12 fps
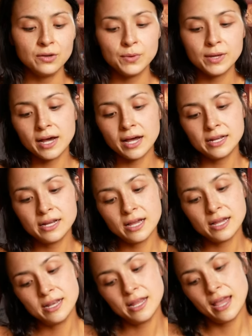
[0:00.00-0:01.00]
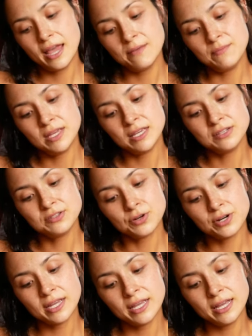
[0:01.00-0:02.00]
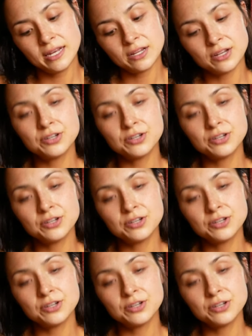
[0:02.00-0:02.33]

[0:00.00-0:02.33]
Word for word: We got an Emmy's organic